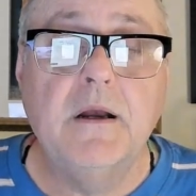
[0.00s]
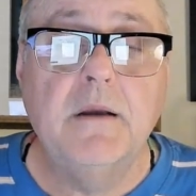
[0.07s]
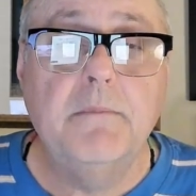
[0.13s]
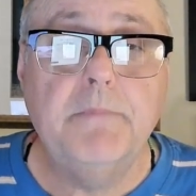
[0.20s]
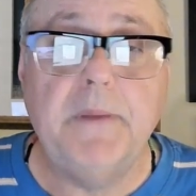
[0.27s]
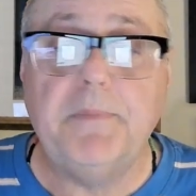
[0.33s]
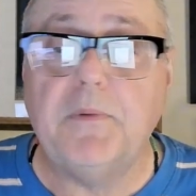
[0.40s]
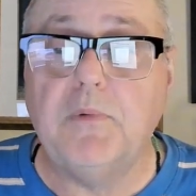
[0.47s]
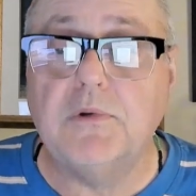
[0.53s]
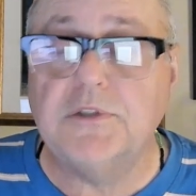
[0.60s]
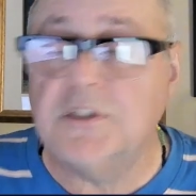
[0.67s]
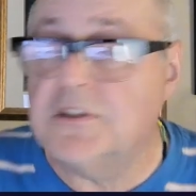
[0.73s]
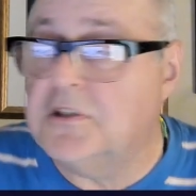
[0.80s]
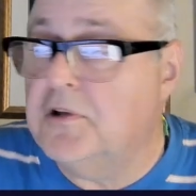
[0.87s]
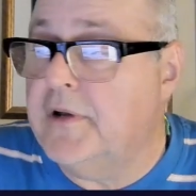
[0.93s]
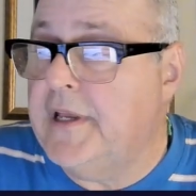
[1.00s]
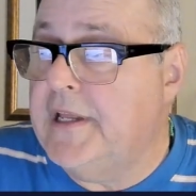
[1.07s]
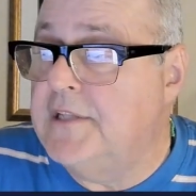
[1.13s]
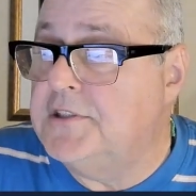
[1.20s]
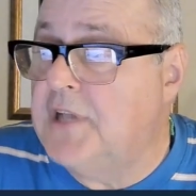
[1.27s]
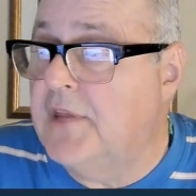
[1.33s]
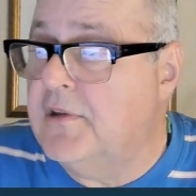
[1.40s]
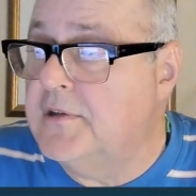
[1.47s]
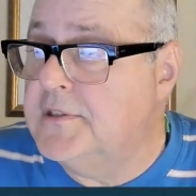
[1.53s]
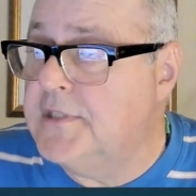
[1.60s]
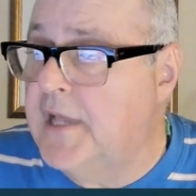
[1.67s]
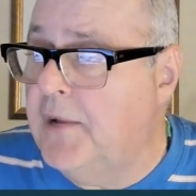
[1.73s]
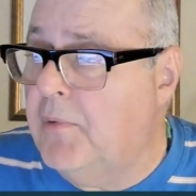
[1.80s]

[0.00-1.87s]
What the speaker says: People will just look at each other and say,